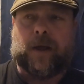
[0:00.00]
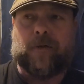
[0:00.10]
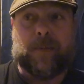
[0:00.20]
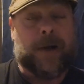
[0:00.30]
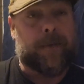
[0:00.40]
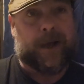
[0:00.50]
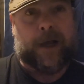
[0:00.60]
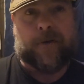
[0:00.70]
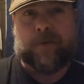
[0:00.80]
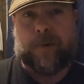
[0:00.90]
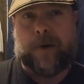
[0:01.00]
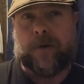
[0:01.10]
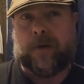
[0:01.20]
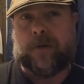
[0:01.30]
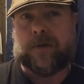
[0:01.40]
If I'm coming out of a barrel
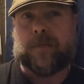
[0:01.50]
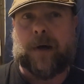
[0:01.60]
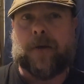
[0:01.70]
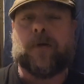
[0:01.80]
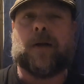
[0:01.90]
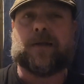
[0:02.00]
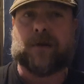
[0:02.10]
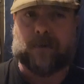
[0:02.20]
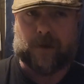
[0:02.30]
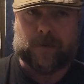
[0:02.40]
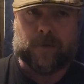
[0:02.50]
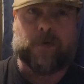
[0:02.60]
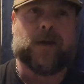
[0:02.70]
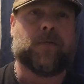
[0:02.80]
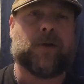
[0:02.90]
to go into a bottle, I certainly
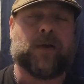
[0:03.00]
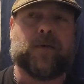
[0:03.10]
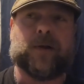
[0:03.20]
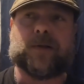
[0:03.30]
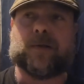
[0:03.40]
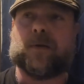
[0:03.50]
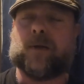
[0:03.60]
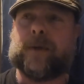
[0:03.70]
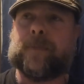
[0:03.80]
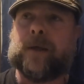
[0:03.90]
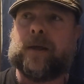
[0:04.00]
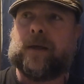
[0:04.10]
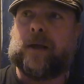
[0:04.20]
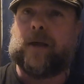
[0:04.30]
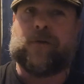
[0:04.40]
proof down very, very slowly.
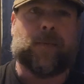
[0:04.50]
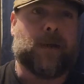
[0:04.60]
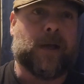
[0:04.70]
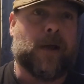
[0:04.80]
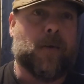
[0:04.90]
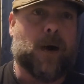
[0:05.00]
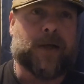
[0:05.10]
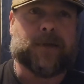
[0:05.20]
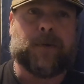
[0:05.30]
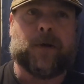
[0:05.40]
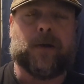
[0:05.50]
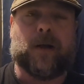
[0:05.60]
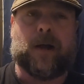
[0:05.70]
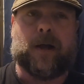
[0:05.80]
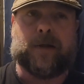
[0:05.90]
If I'm making a white spirit,
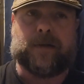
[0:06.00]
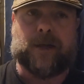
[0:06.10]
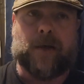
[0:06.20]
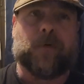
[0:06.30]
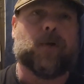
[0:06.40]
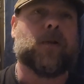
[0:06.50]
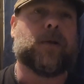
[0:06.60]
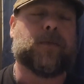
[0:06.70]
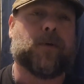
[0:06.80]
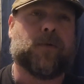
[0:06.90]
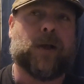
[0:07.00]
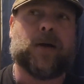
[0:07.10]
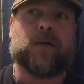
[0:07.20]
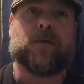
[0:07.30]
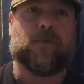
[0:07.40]
I definitely proof
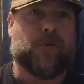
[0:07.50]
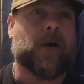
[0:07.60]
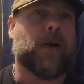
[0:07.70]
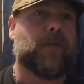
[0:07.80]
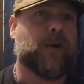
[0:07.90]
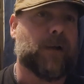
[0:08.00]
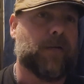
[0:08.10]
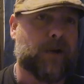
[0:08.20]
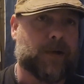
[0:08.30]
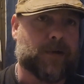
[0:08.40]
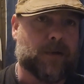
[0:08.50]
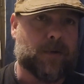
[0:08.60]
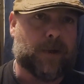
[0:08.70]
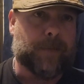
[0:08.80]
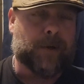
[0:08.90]
down very, very, very
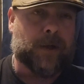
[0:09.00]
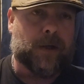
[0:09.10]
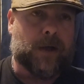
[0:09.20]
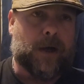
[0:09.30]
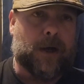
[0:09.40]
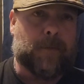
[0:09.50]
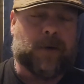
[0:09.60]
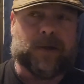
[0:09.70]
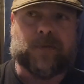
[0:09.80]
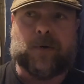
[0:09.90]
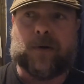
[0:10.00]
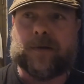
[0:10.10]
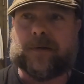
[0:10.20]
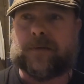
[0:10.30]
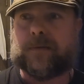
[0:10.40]
slowly. Uh, but as far
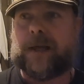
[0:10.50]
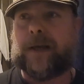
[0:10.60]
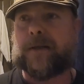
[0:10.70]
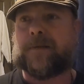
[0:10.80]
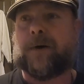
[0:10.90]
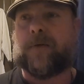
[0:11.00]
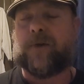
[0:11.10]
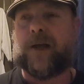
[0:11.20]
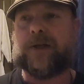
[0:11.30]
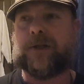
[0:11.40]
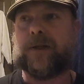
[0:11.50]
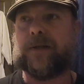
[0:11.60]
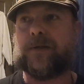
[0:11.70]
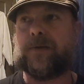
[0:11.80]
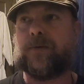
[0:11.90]
as taking saponification
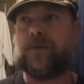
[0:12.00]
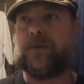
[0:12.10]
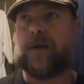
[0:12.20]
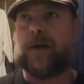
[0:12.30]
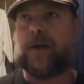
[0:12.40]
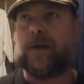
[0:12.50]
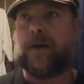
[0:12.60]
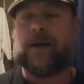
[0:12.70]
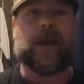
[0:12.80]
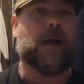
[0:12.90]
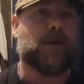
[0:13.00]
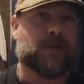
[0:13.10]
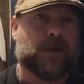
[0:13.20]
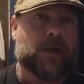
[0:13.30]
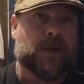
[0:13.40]
into uh,
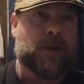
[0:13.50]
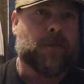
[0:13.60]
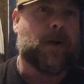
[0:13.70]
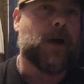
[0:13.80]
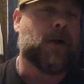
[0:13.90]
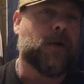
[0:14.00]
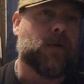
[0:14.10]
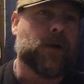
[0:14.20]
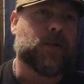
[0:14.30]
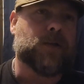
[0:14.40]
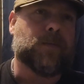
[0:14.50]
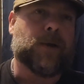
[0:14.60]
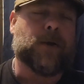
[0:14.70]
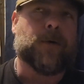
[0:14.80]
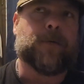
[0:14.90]
account prior to going into the
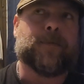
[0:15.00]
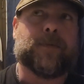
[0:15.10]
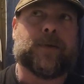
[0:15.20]
barrel,